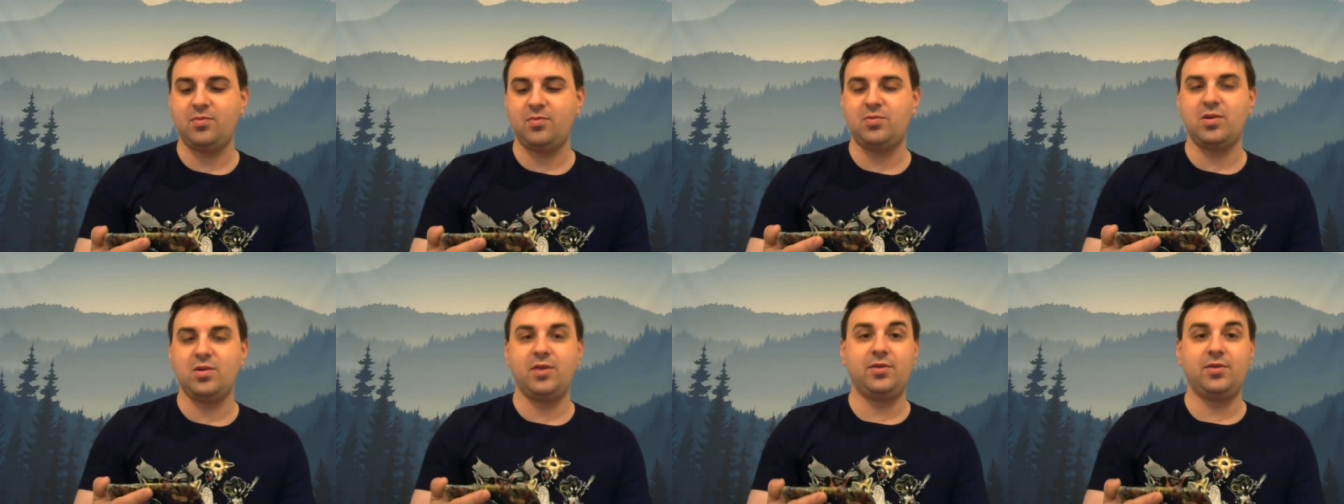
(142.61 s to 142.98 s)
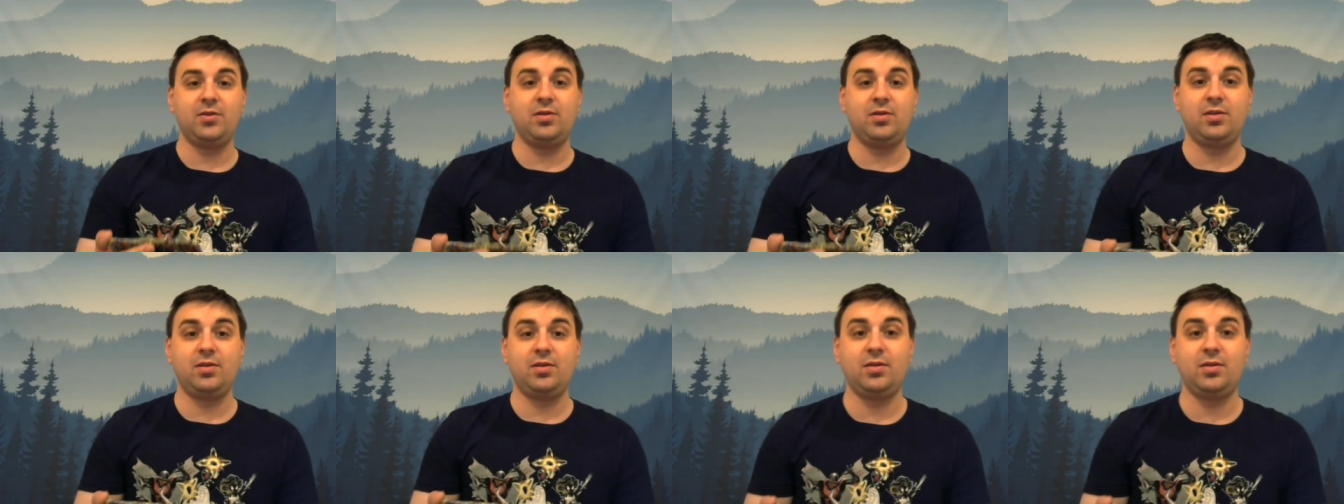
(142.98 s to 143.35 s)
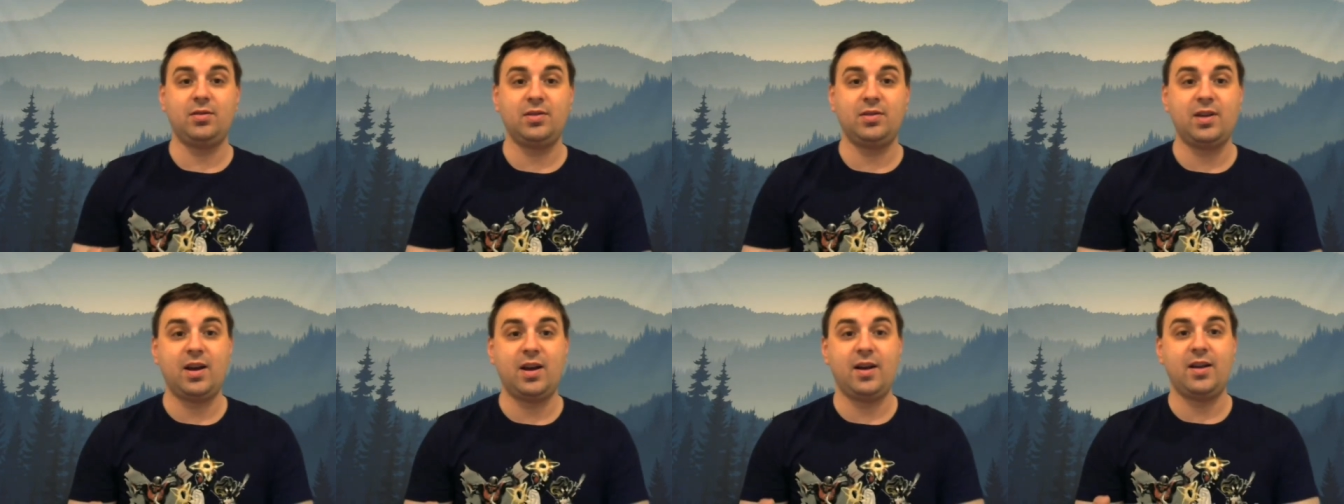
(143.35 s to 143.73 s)
another
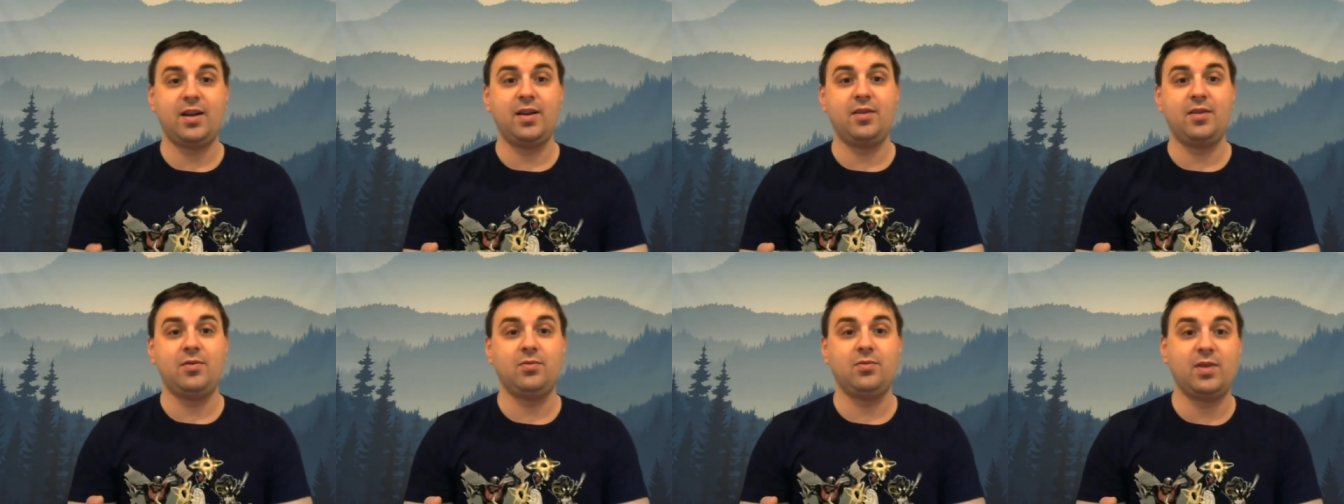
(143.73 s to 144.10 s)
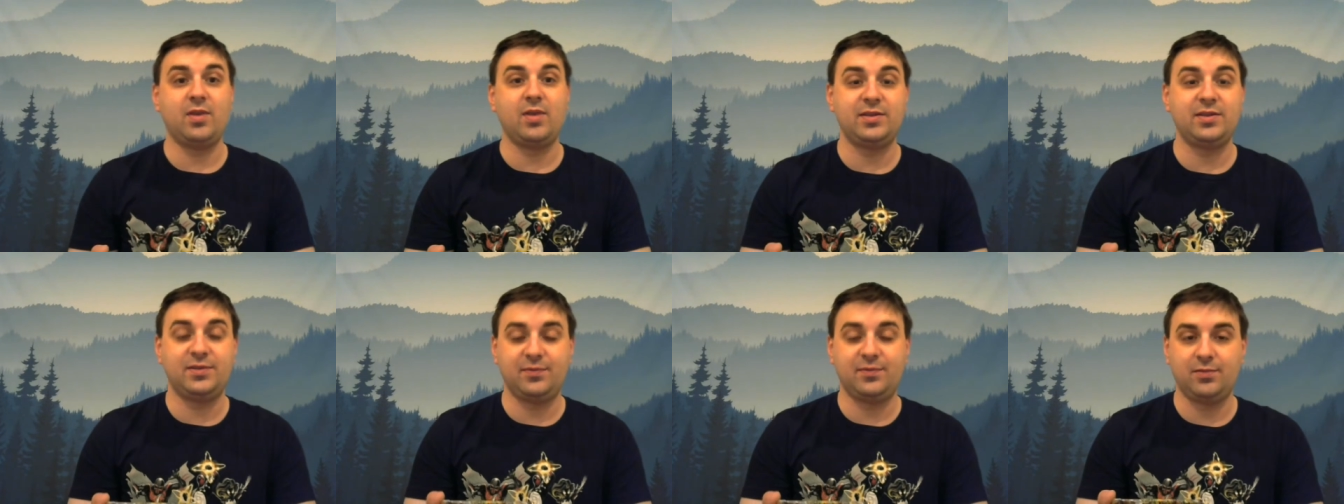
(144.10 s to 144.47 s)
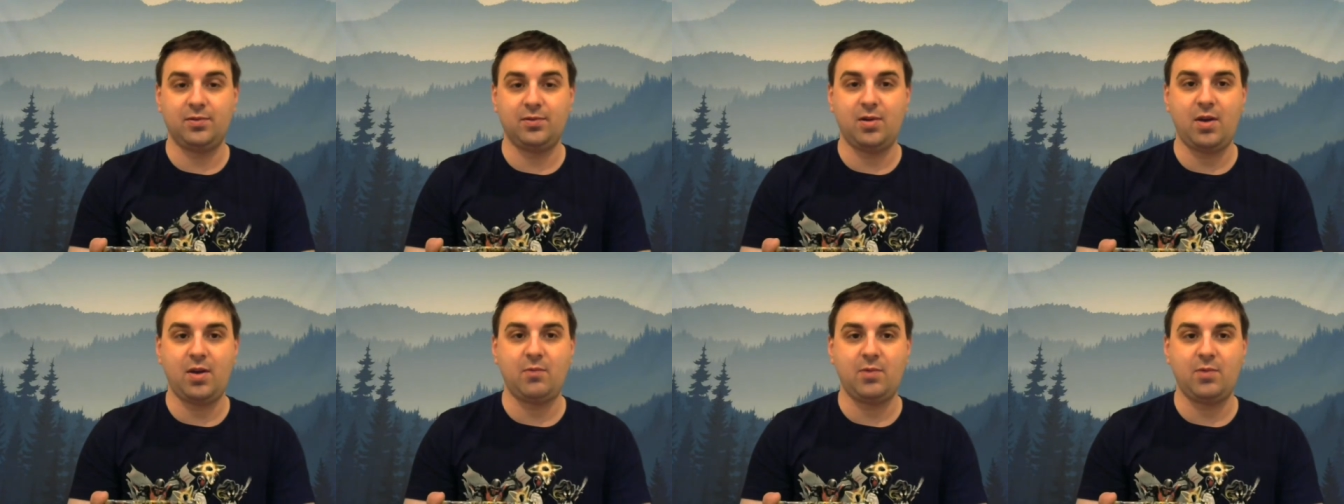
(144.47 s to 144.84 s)
guy who writes
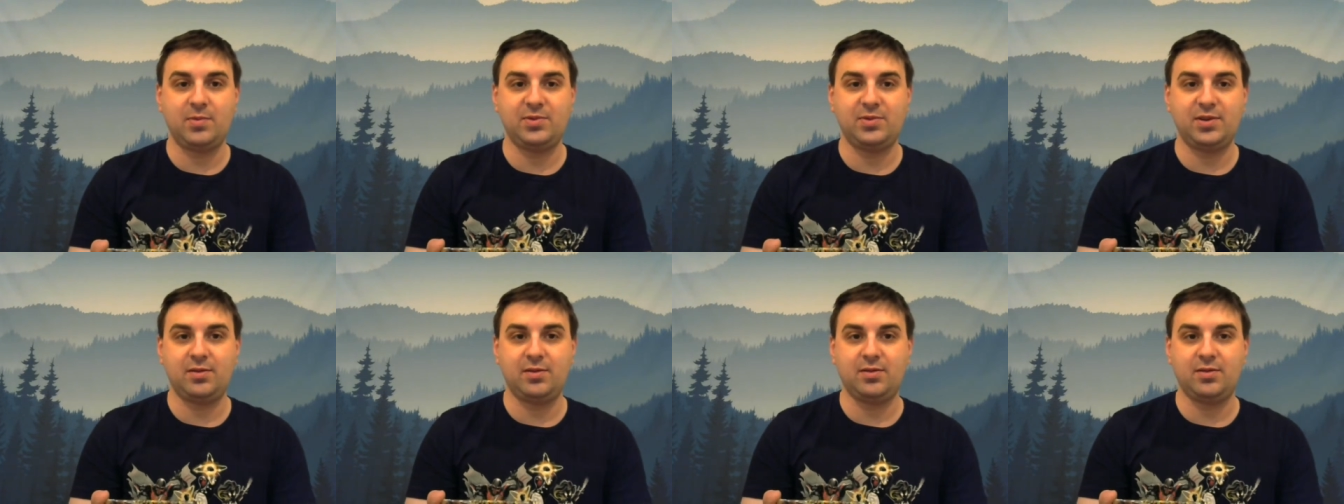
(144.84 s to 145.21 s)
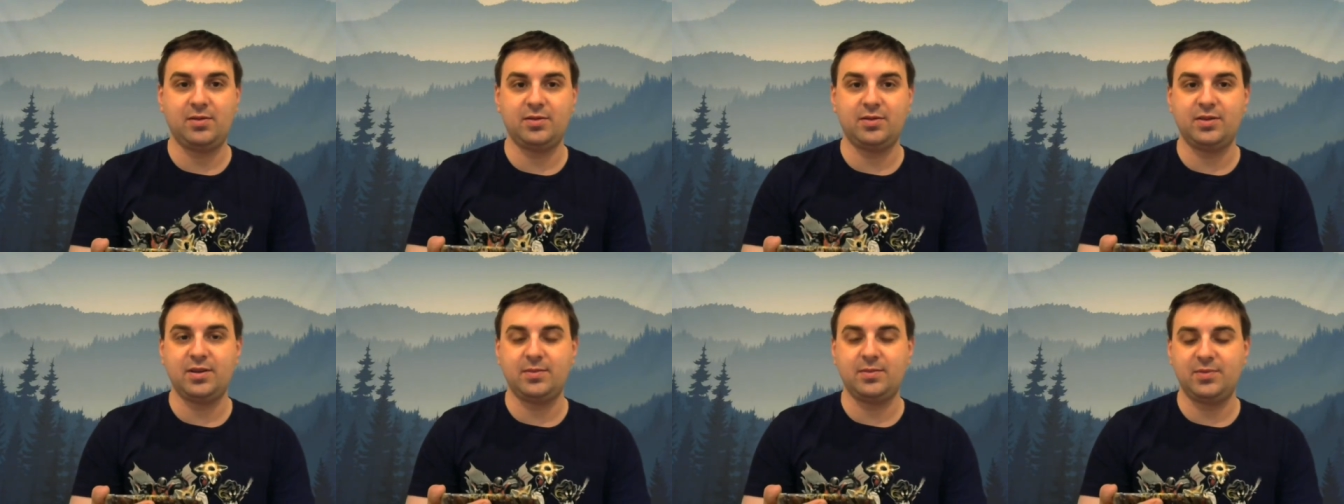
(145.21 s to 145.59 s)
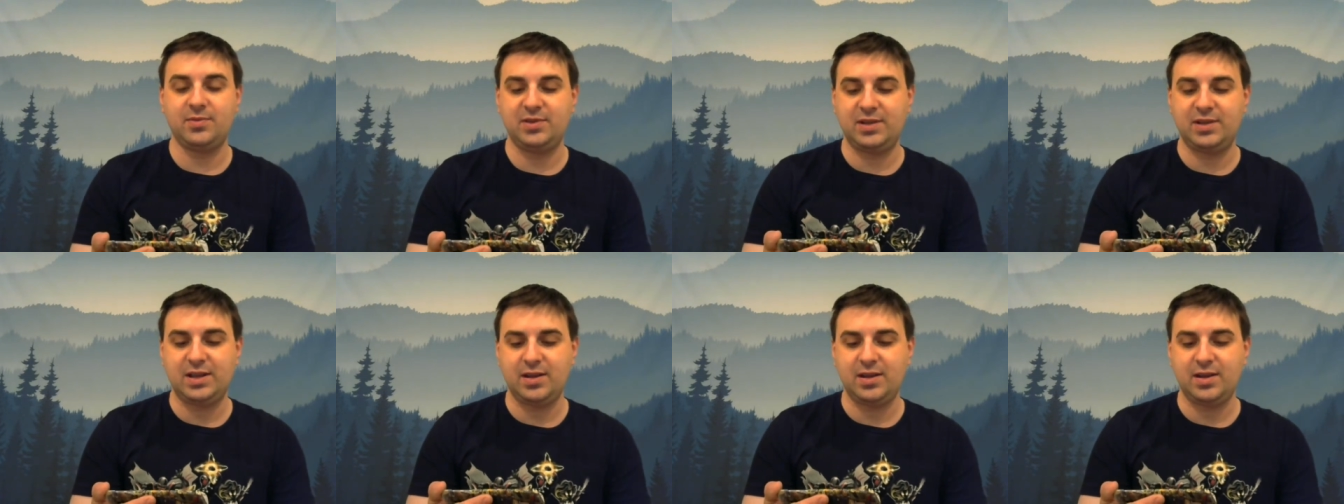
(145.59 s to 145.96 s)
for a website called M
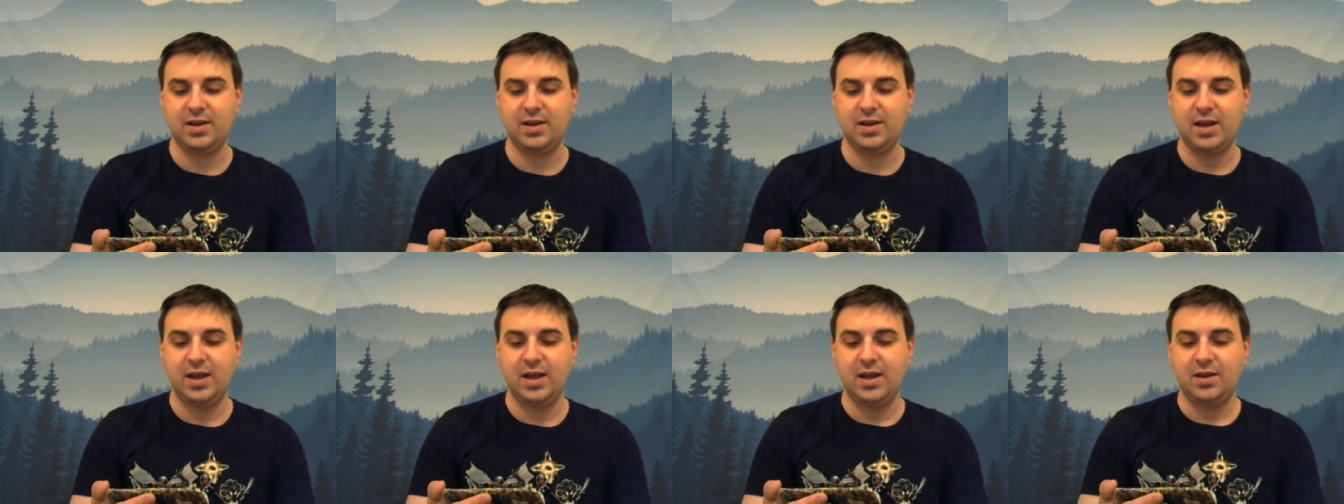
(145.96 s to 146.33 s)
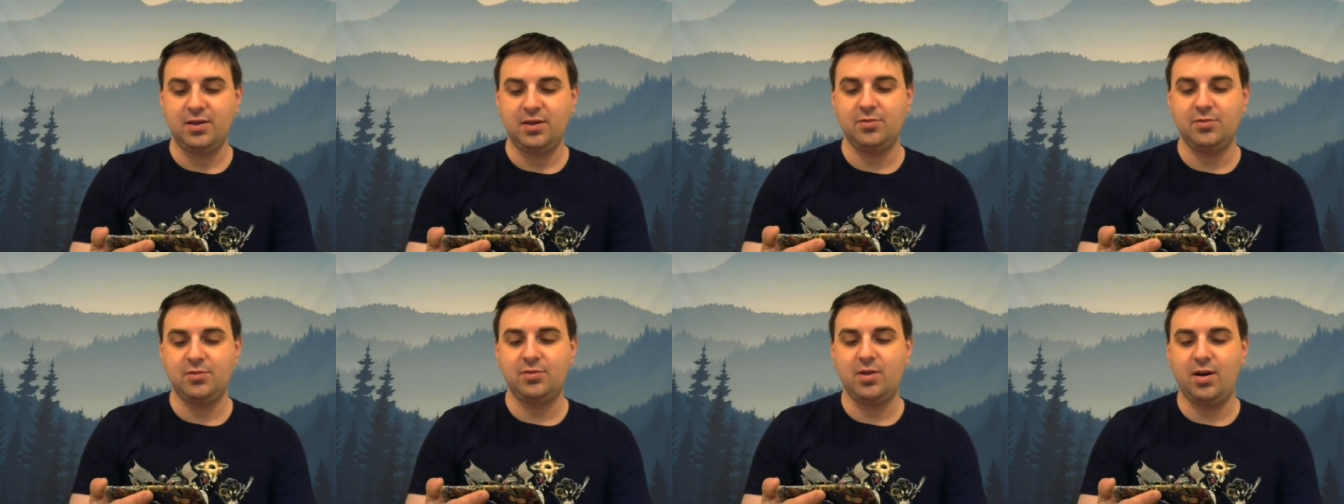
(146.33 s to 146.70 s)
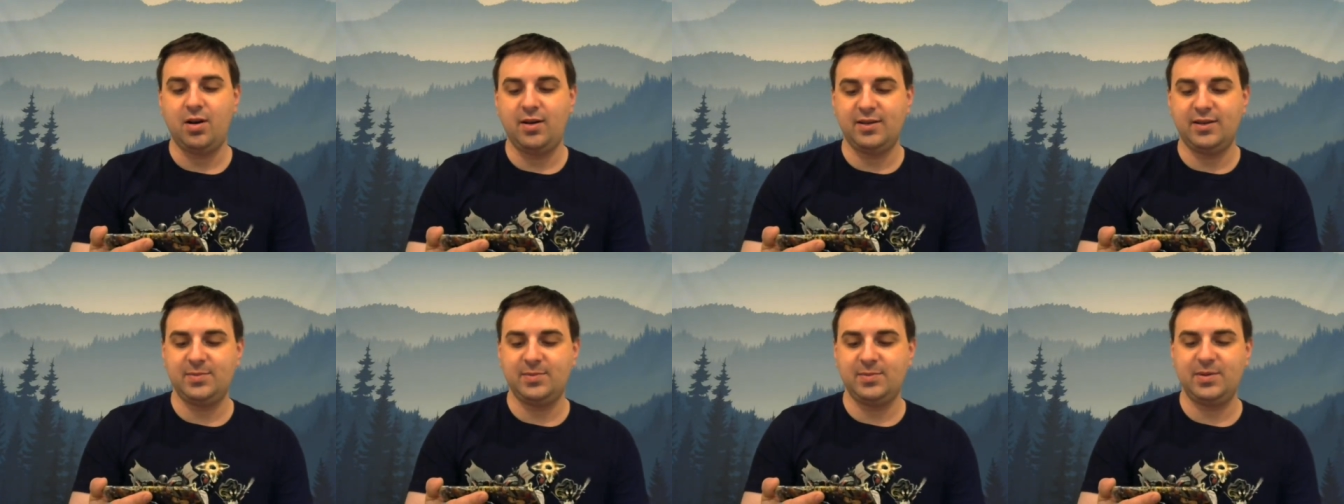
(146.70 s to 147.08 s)
C
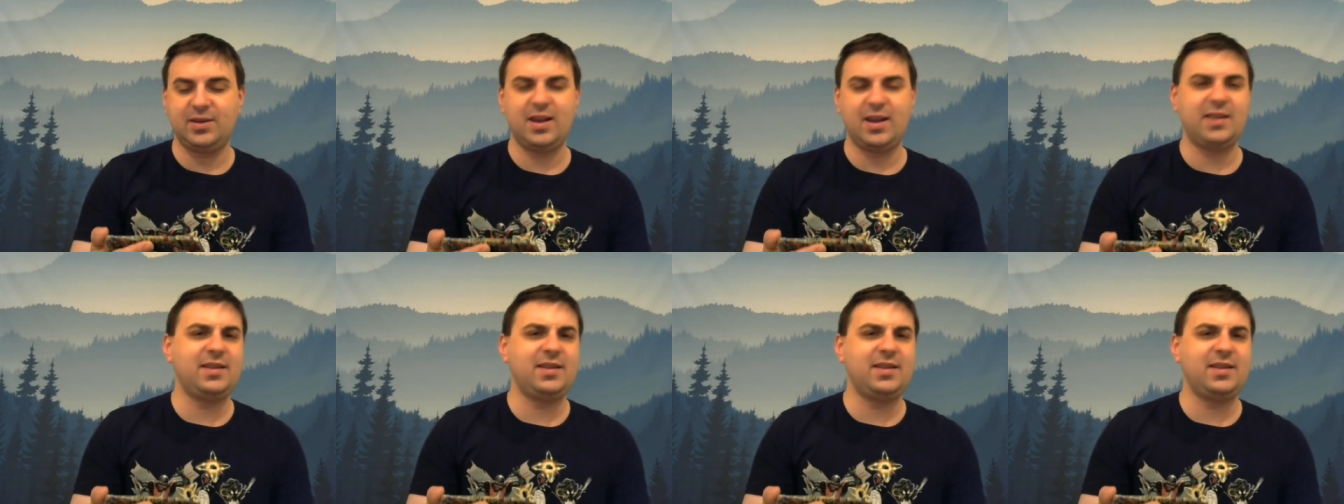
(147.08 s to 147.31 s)
Cosmic.